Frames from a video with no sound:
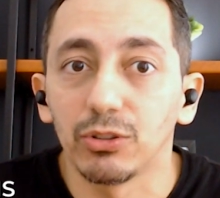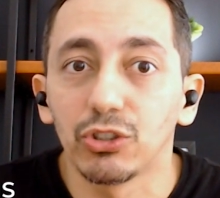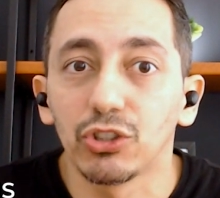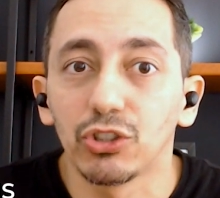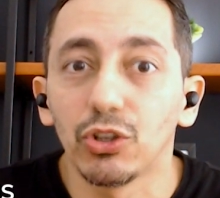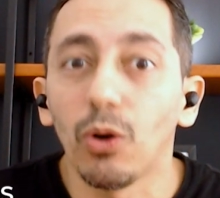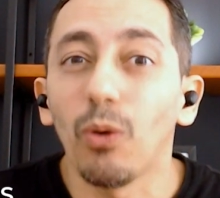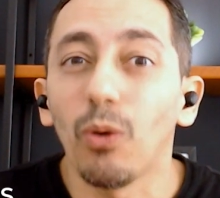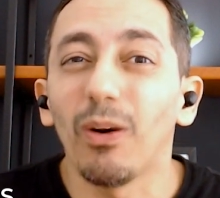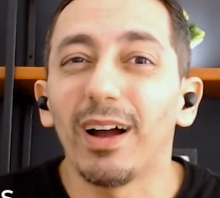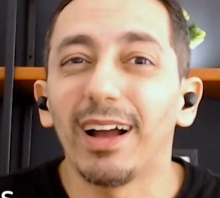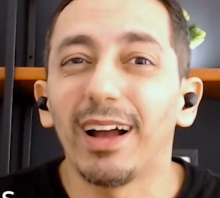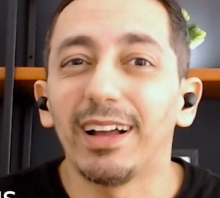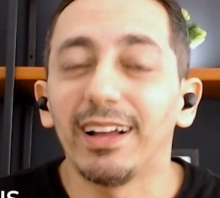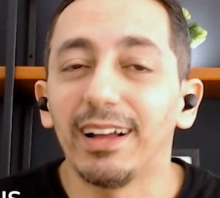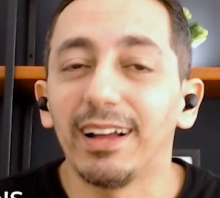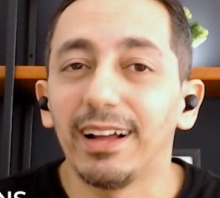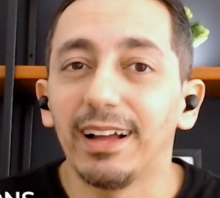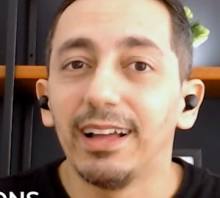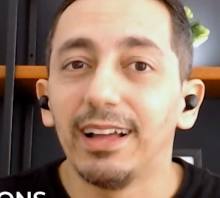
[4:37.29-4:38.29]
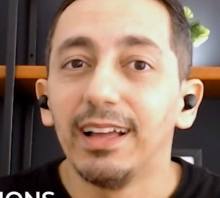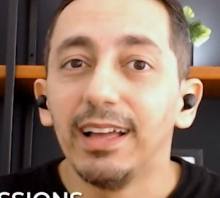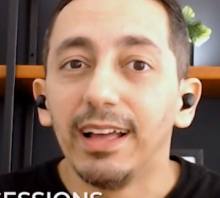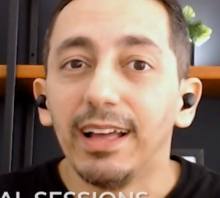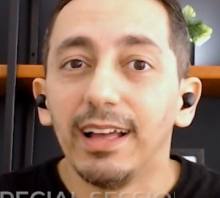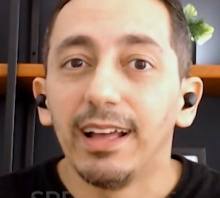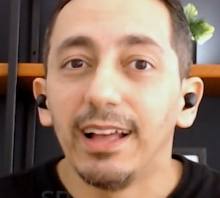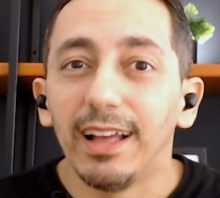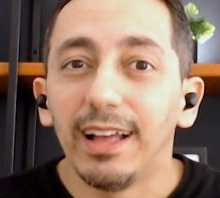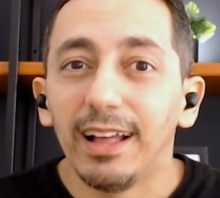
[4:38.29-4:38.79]
So
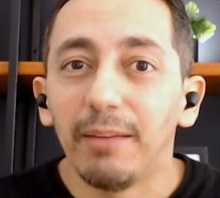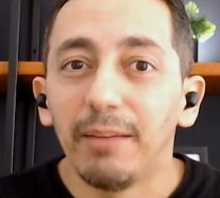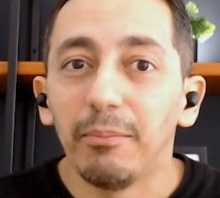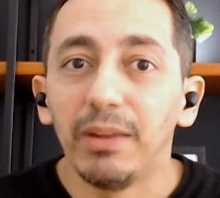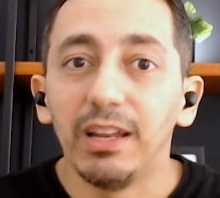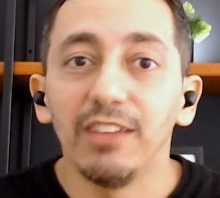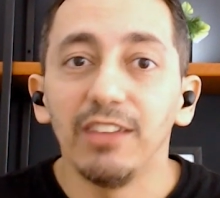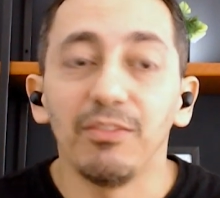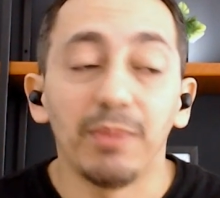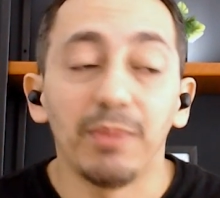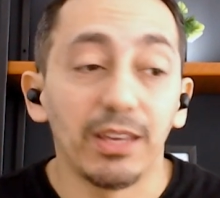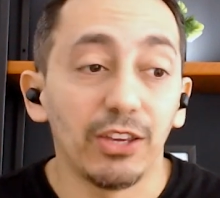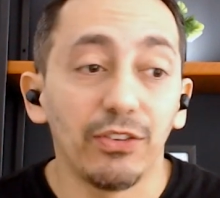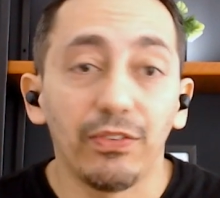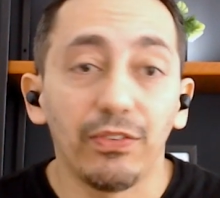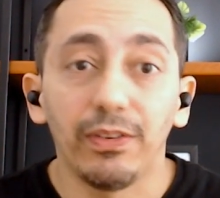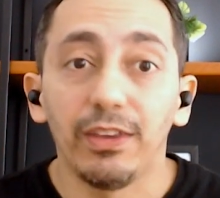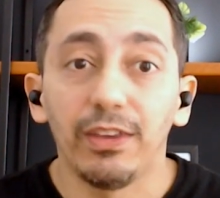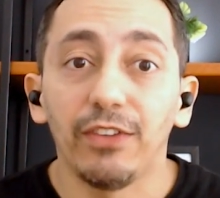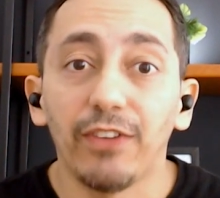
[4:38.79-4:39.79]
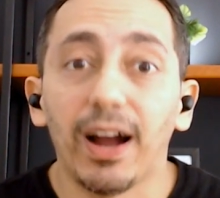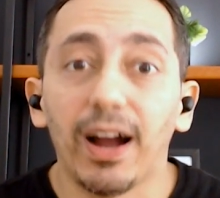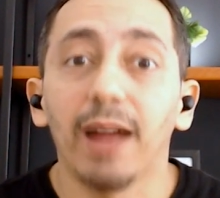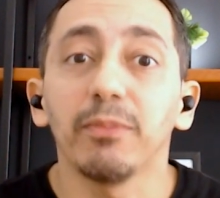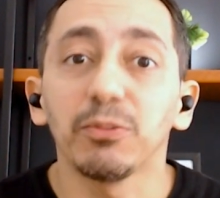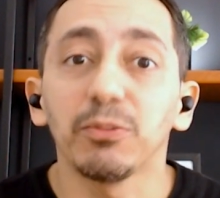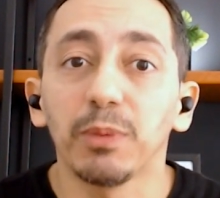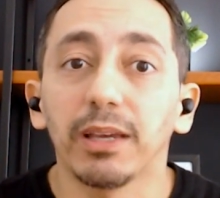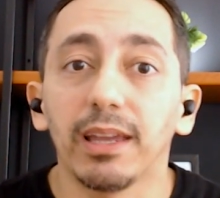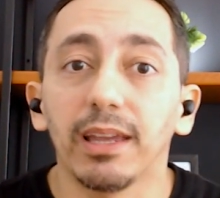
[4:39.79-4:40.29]
believe me, if
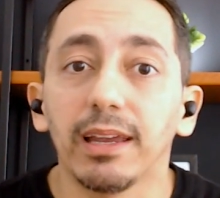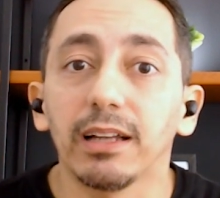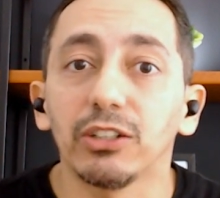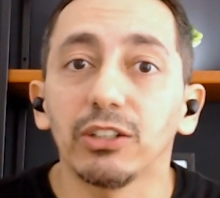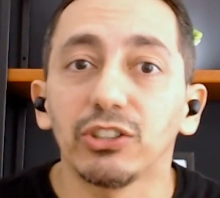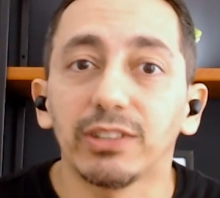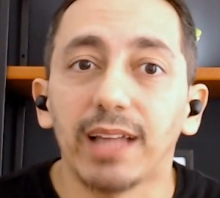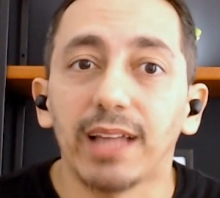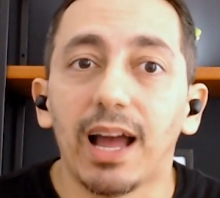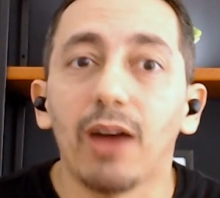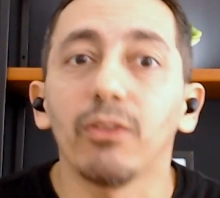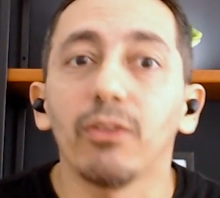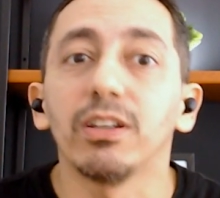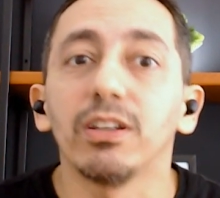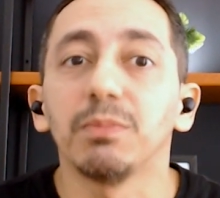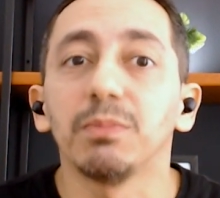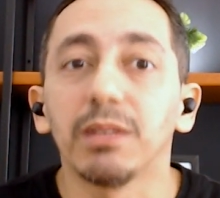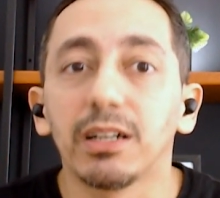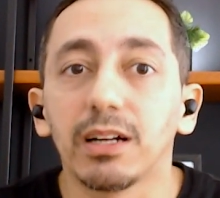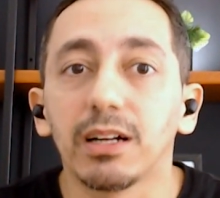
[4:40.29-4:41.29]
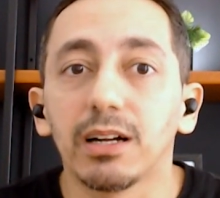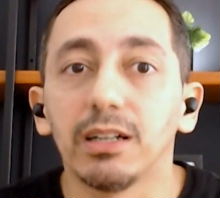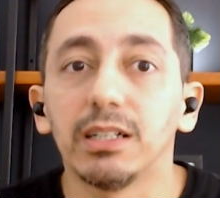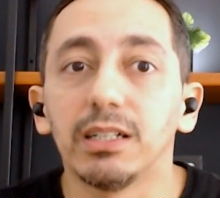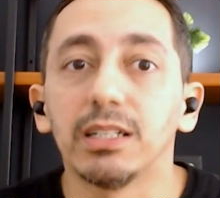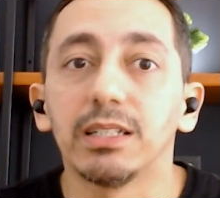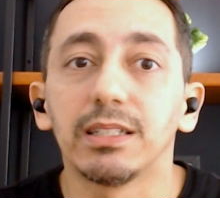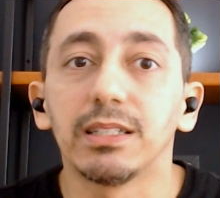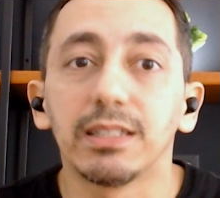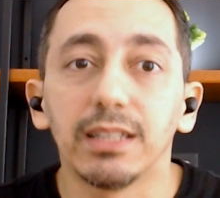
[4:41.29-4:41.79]
I'm speaking English now, is
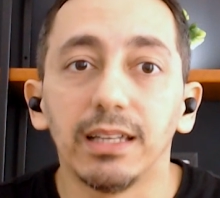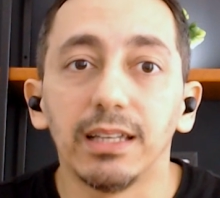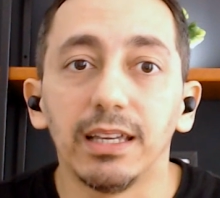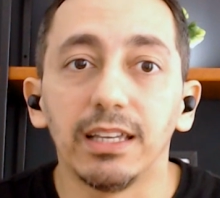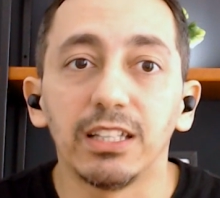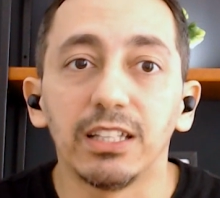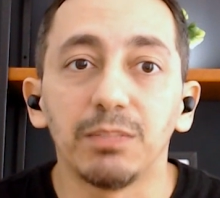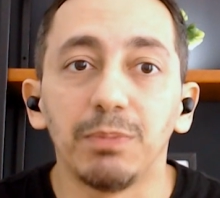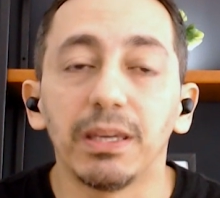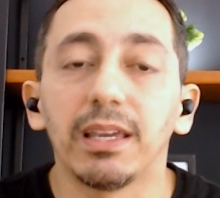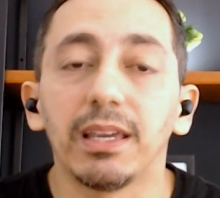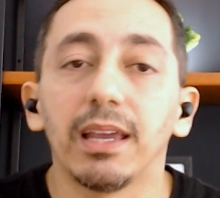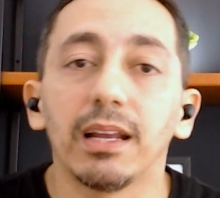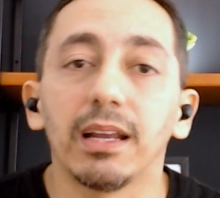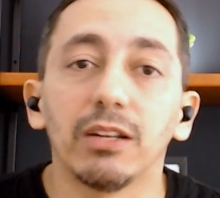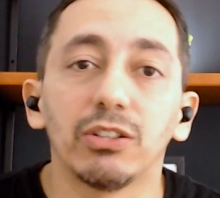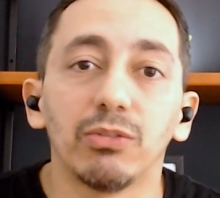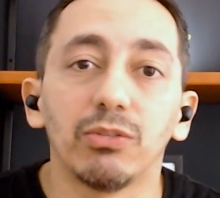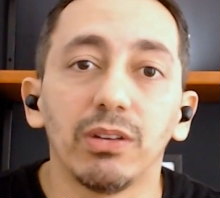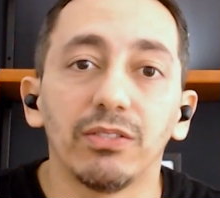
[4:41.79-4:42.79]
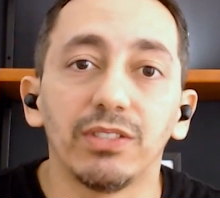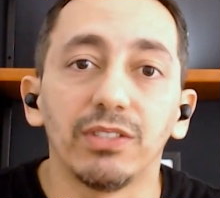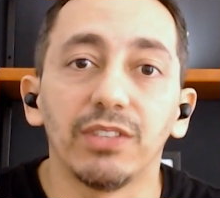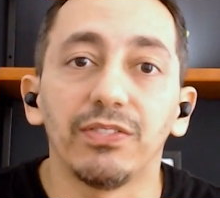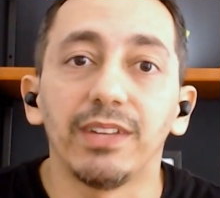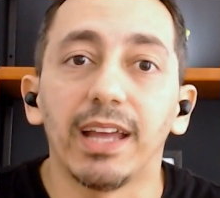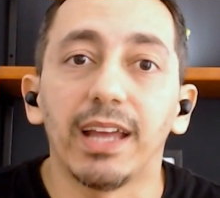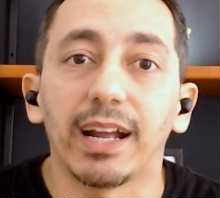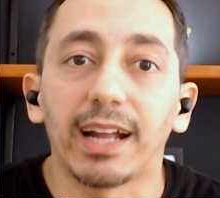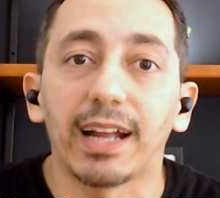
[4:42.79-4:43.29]
because Speak English with
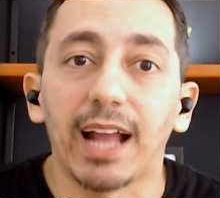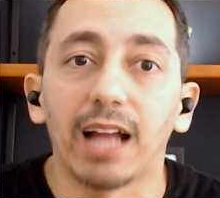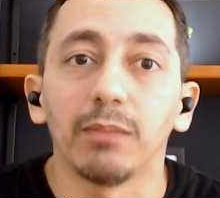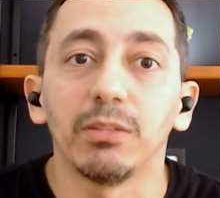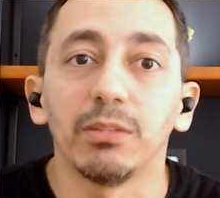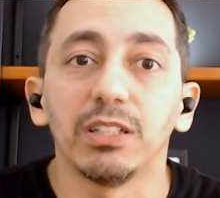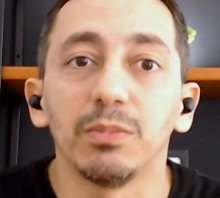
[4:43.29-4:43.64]
Tiffani Academy.